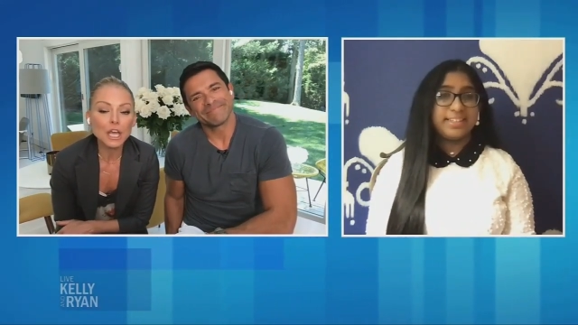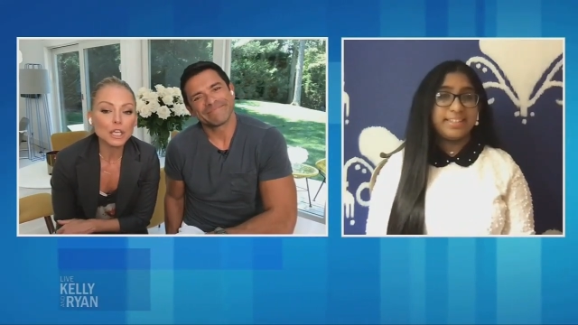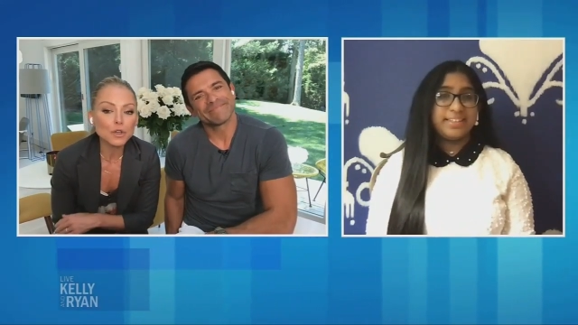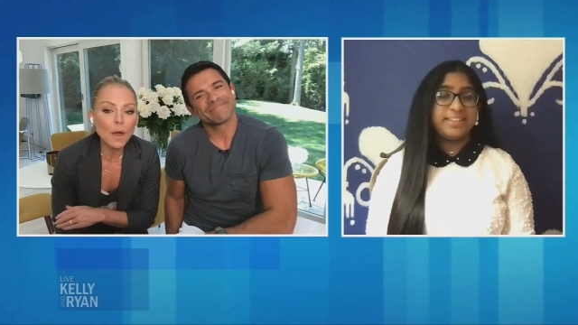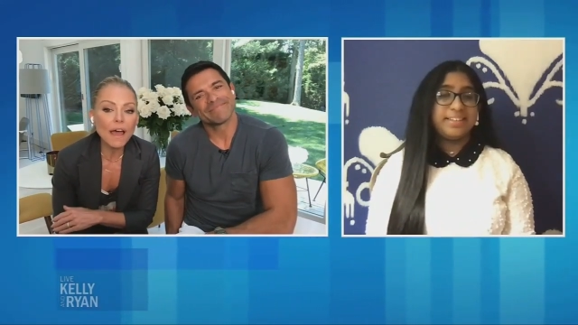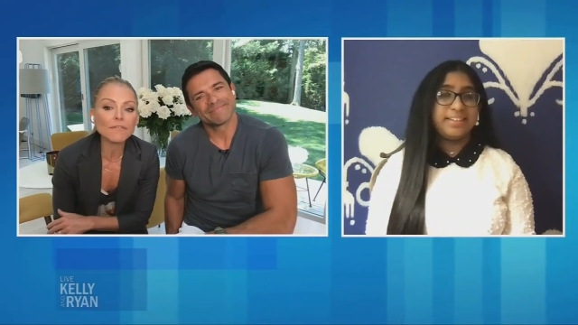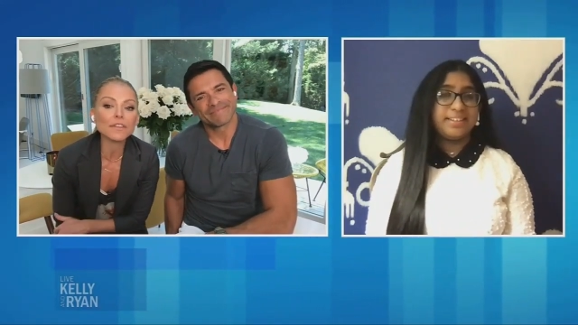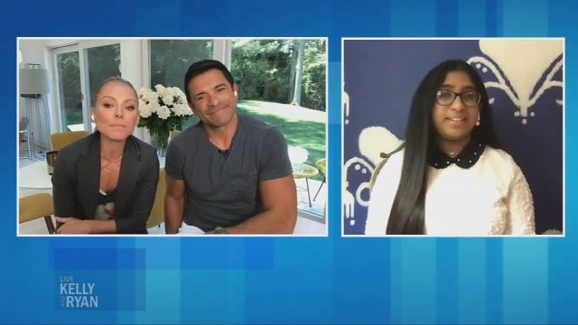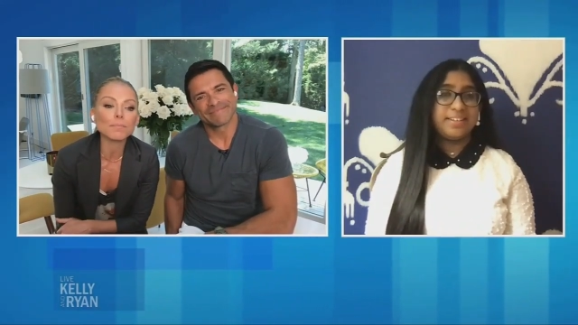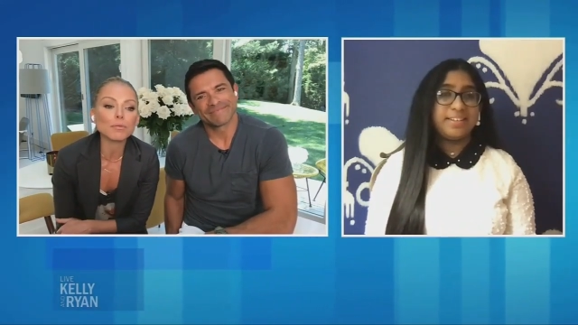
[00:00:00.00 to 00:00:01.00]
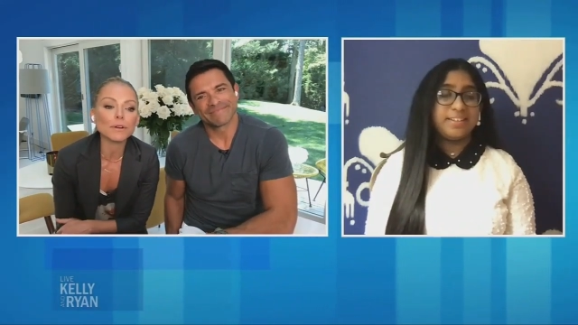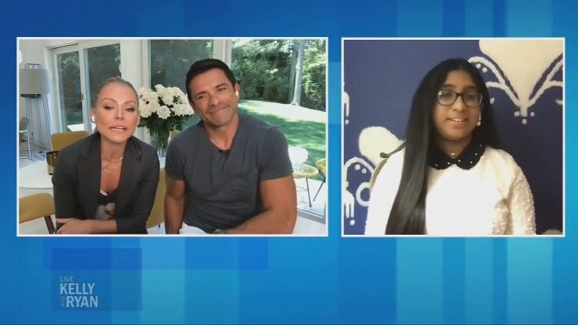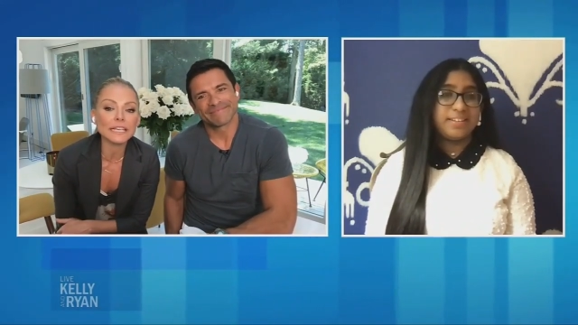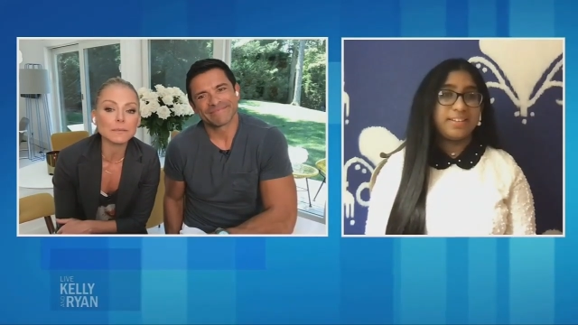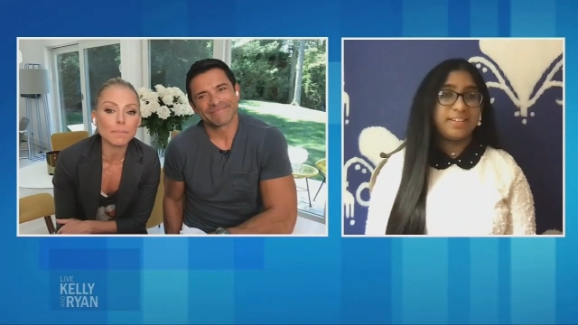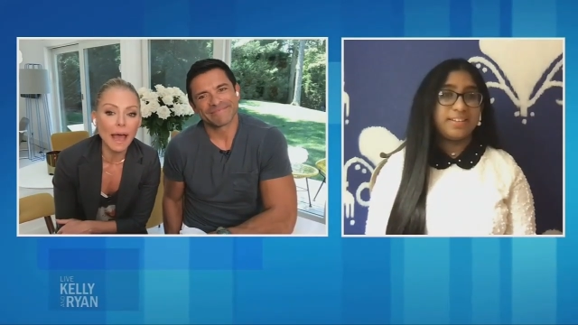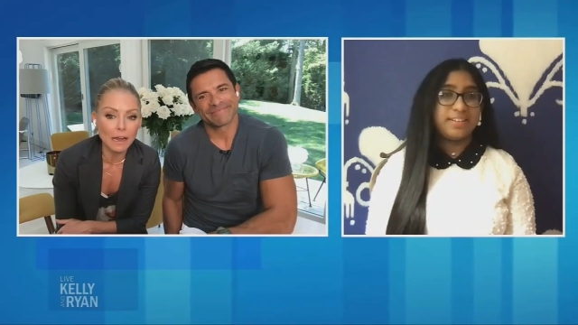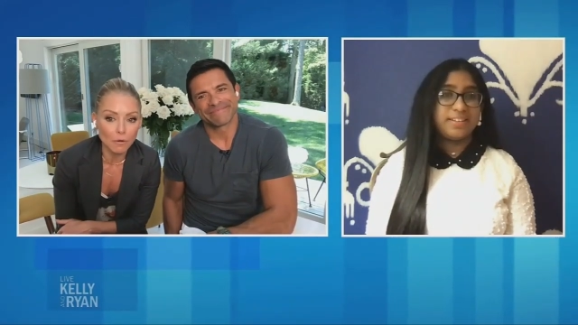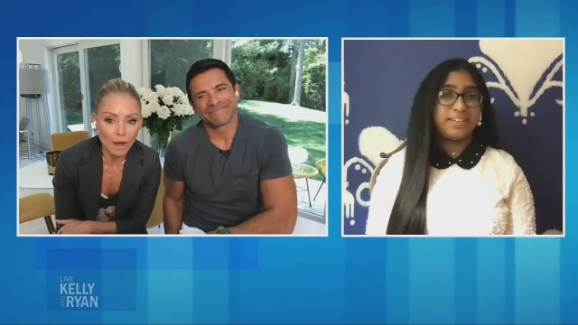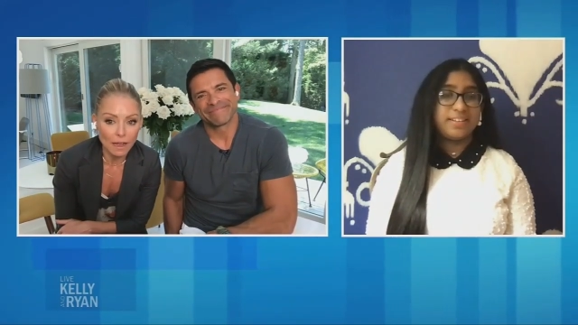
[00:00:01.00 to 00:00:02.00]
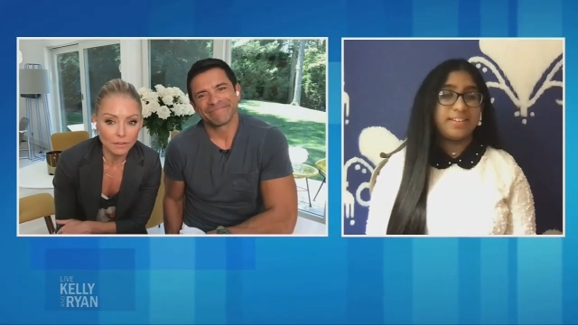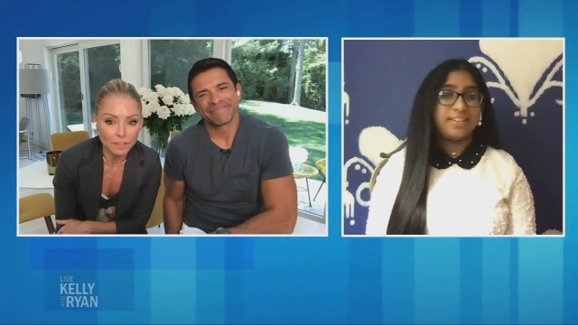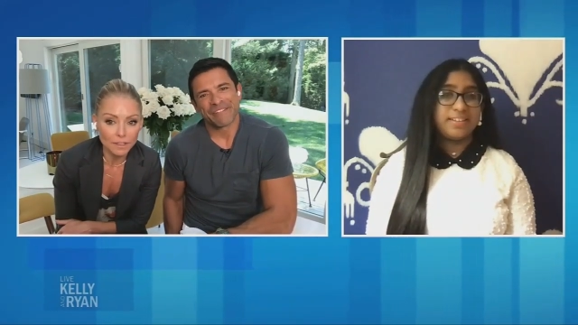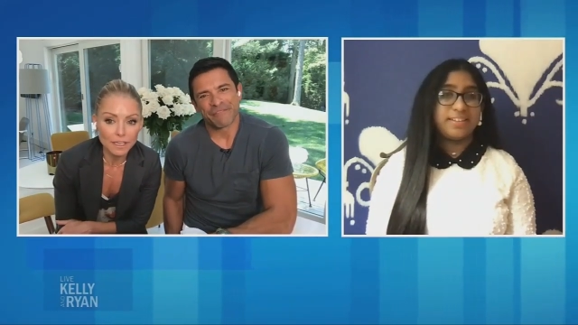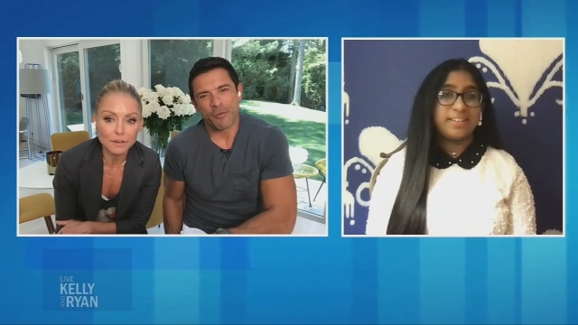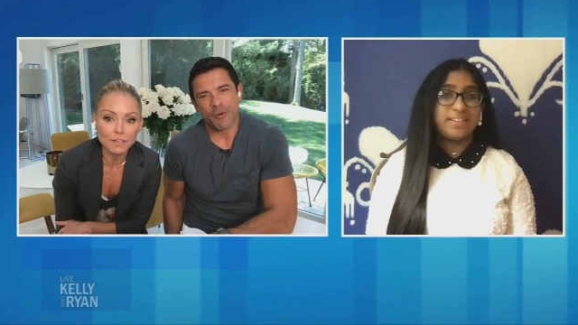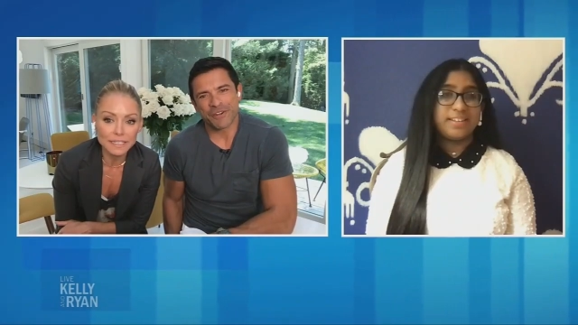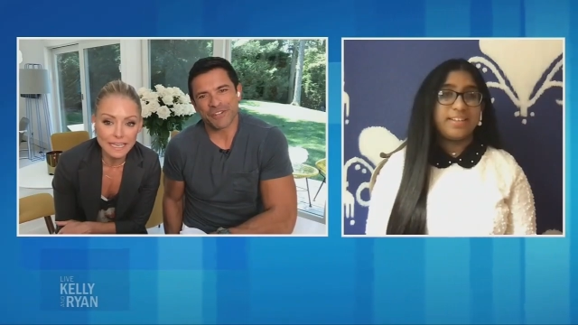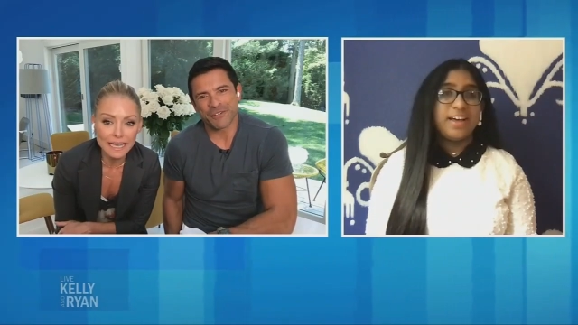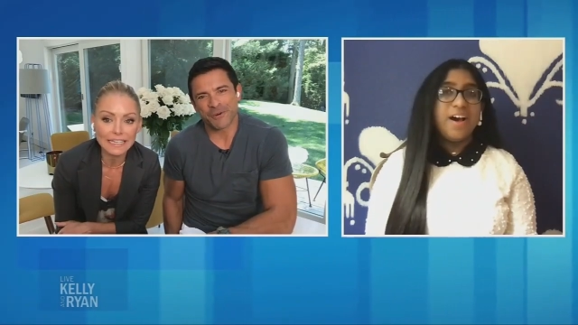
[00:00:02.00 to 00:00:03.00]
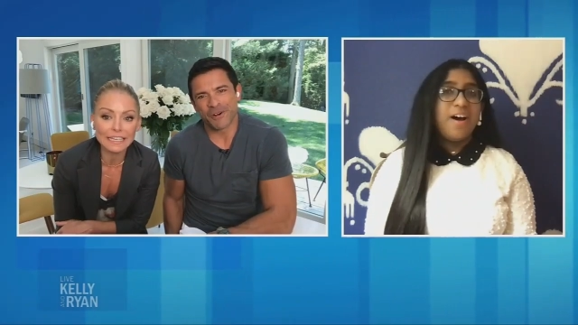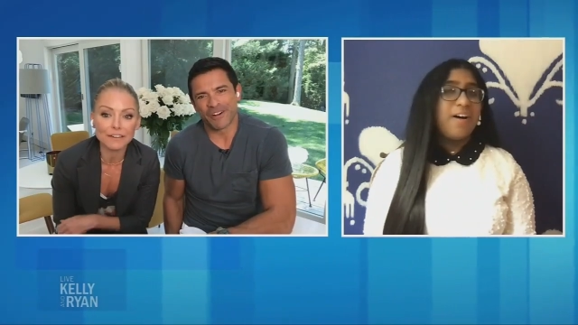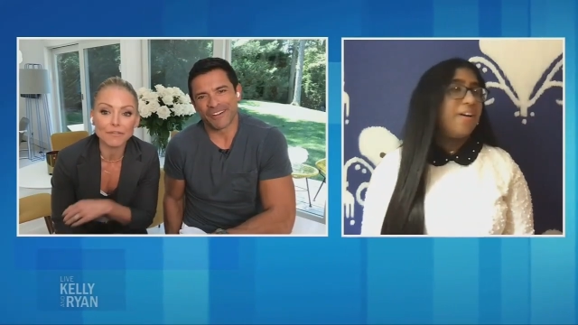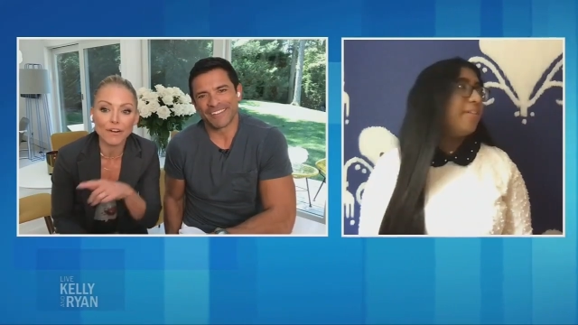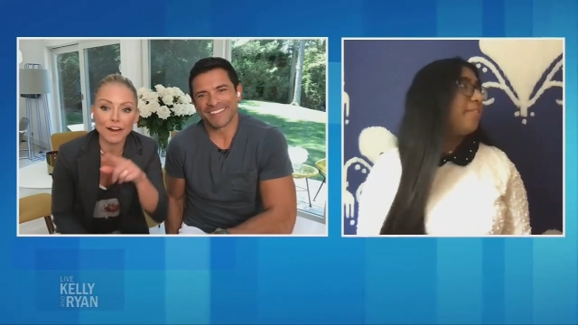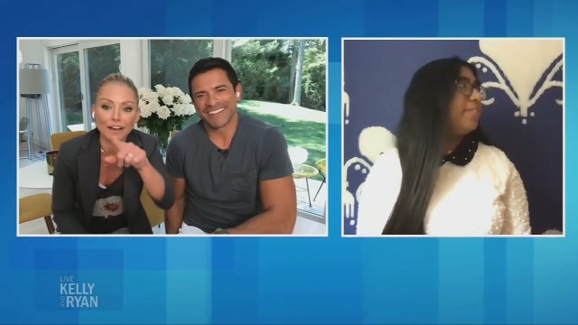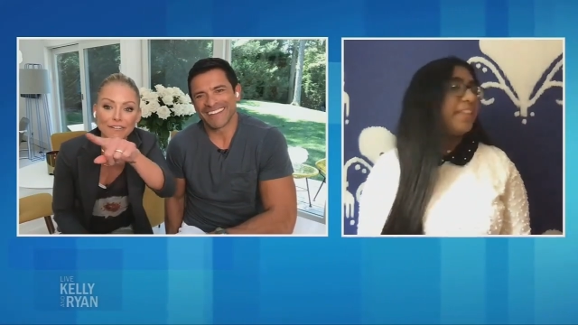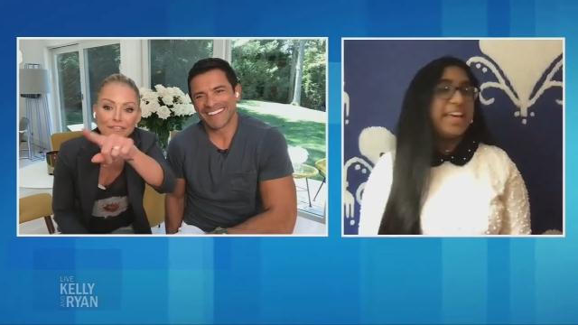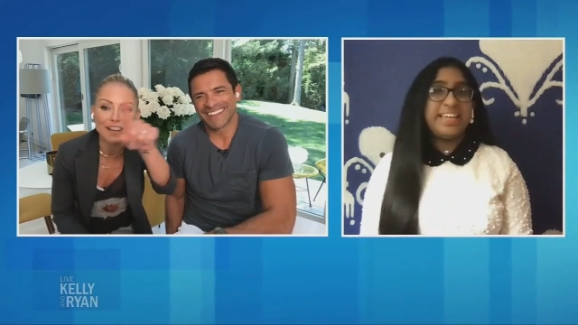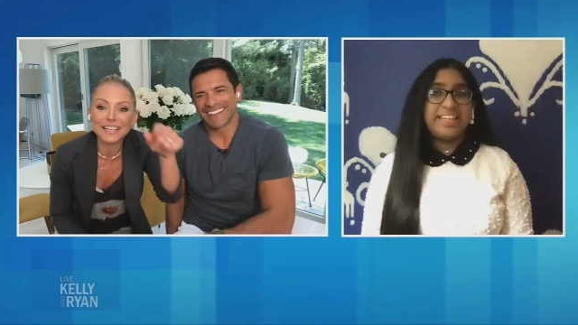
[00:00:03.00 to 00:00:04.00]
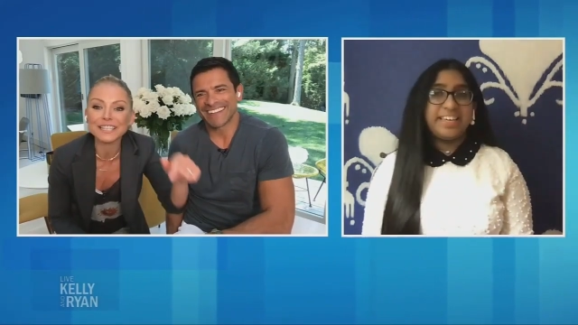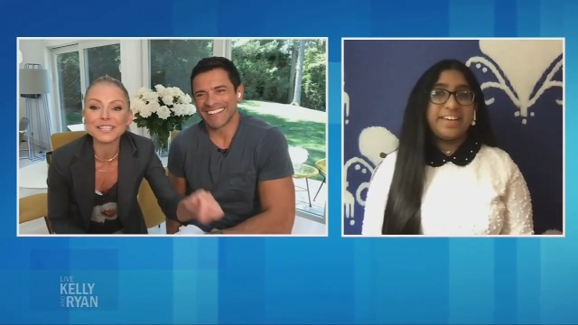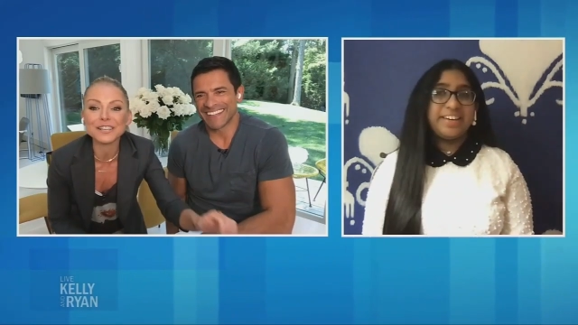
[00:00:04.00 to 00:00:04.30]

Speaker 1: you have the prettiest background that For you're standing sure. in front of. Oh, thank it's, you.